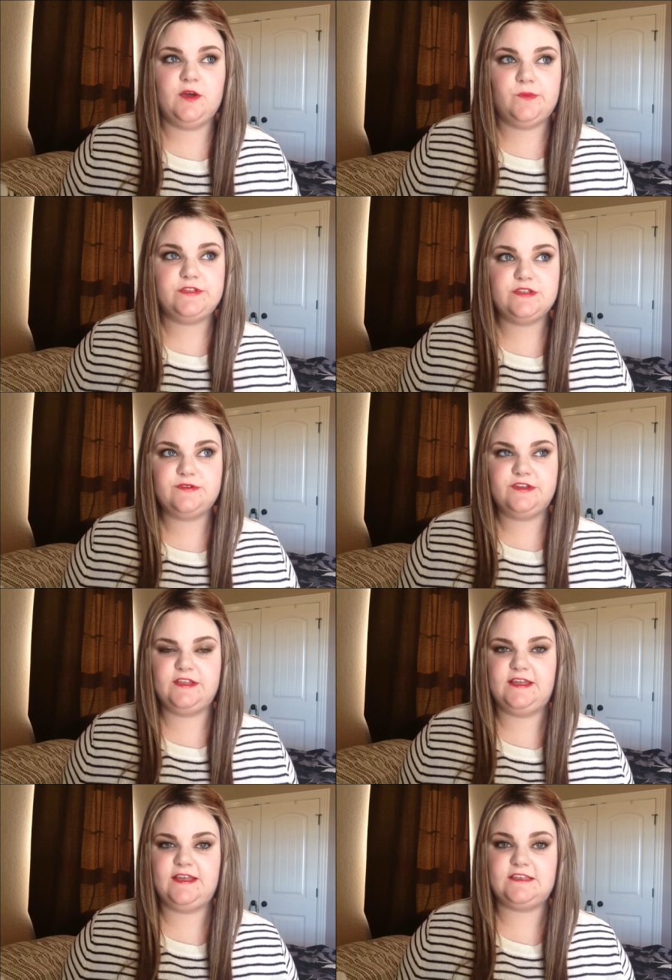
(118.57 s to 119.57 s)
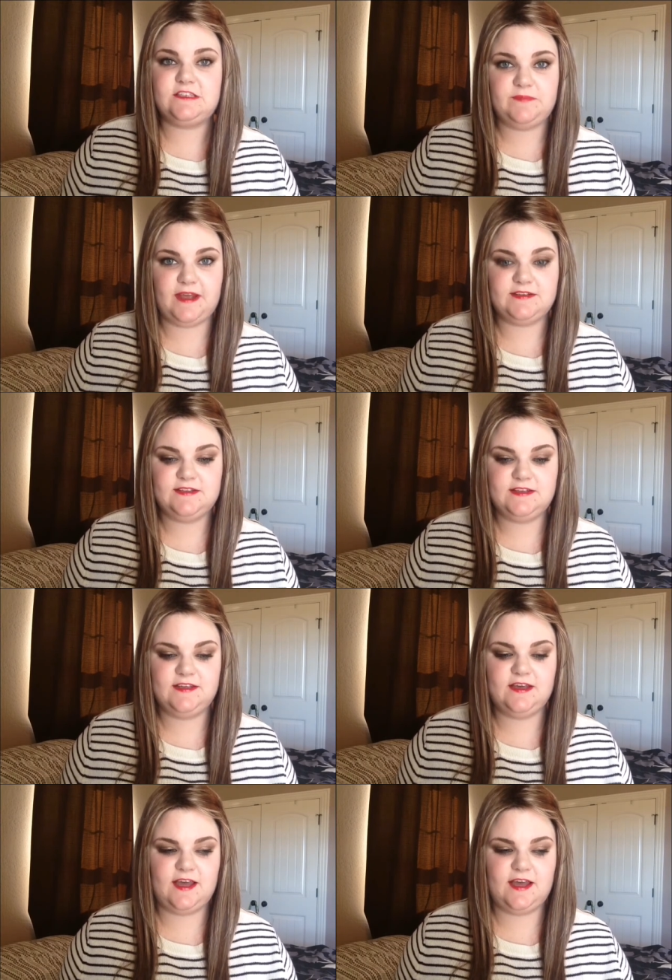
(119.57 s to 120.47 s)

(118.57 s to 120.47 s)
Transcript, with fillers: wasn't really expecting,